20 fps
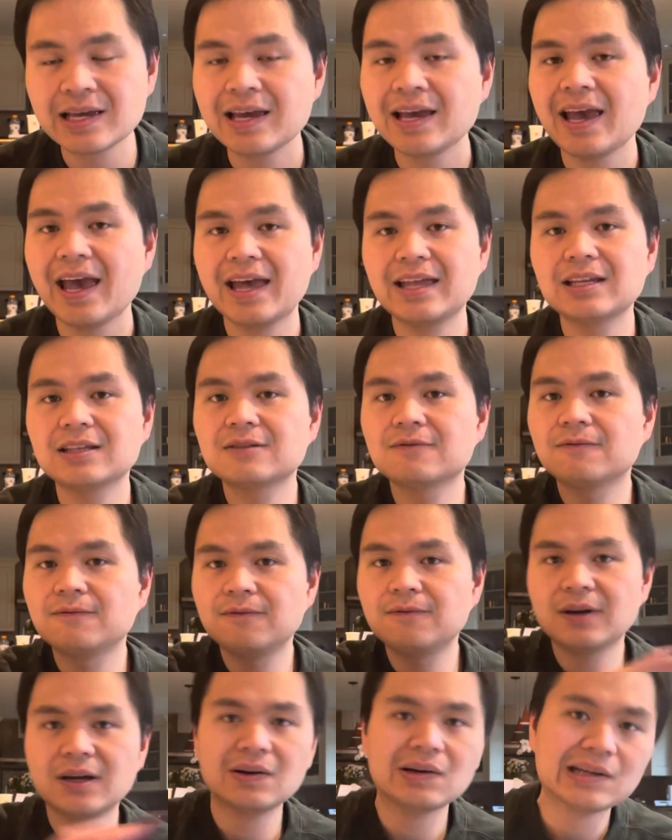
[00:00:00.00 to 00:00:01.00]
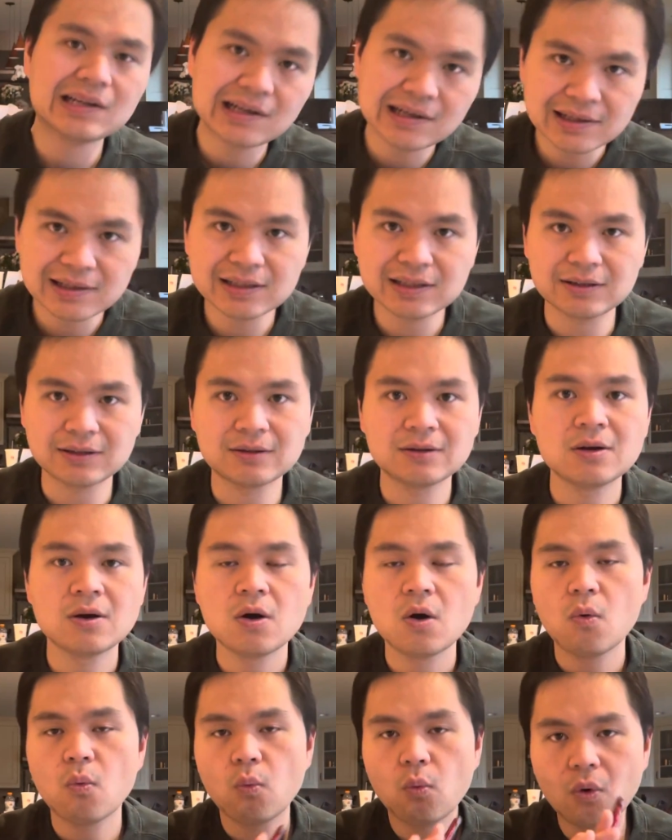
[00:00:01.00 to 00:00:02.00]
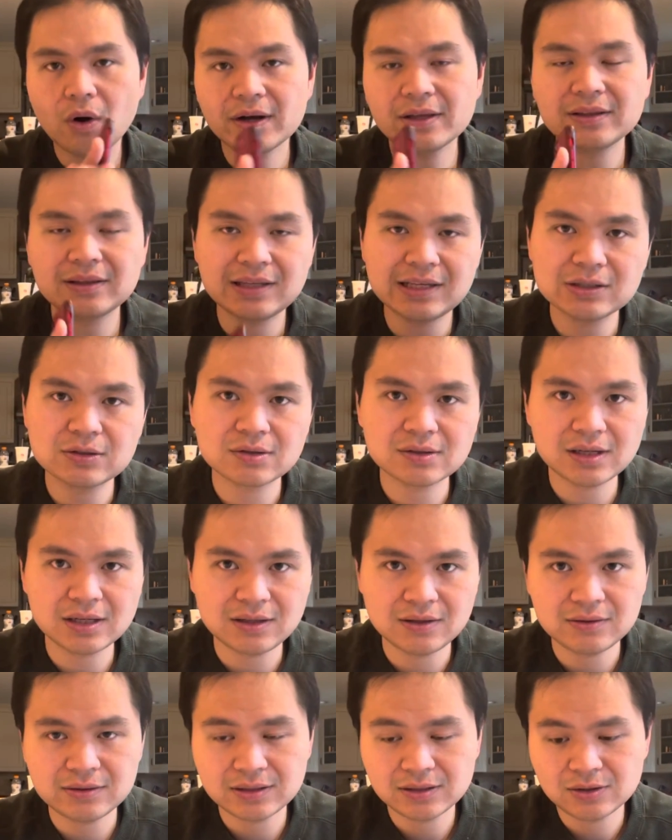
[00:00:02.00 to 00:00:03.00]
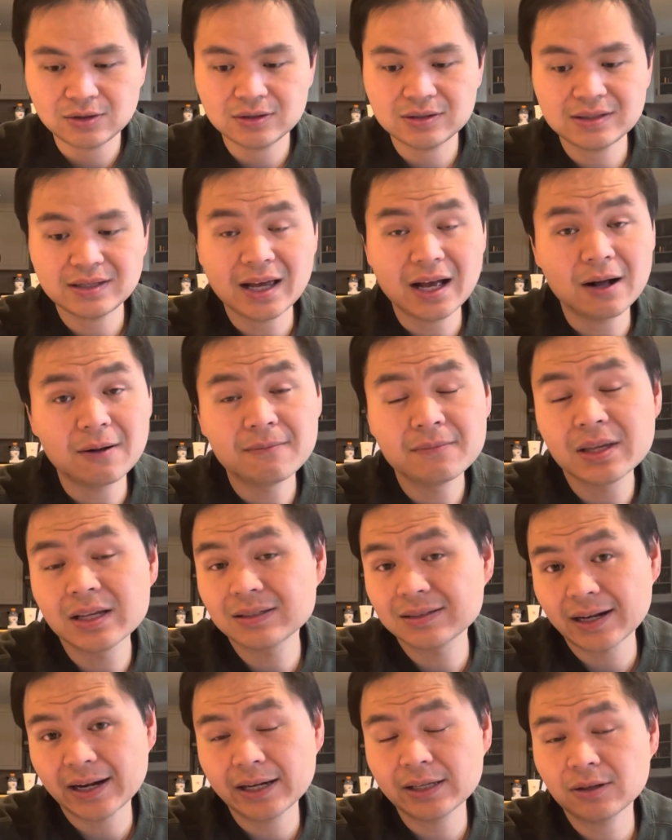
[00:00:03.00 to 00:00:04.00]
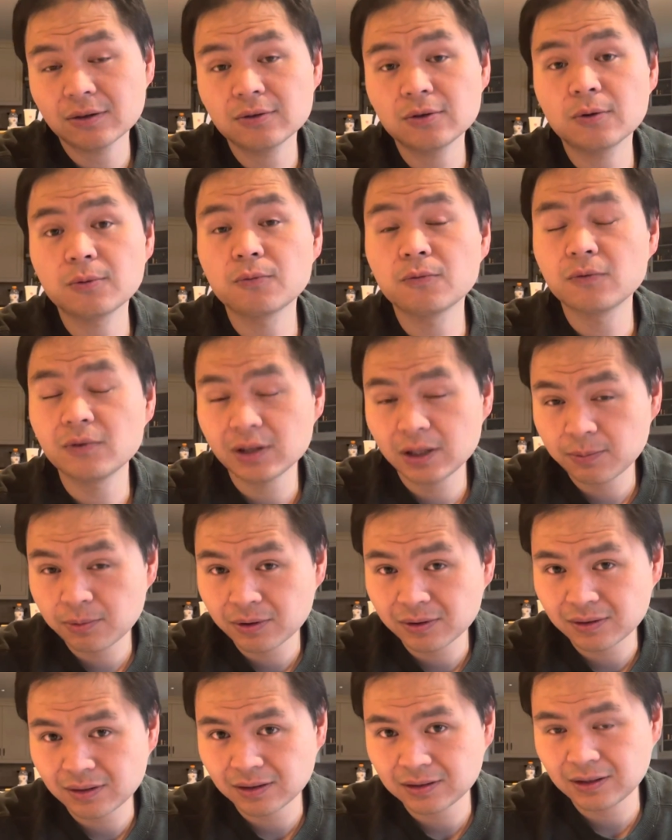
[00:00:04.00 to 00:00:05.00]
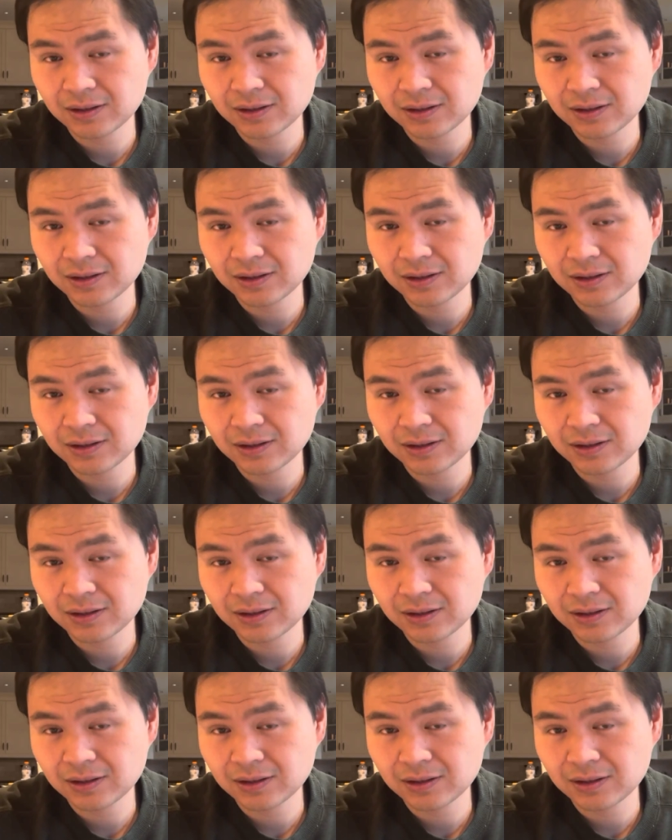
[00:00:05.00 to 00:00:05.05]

and it's very clear what the internet usage is now. It's either you're really productive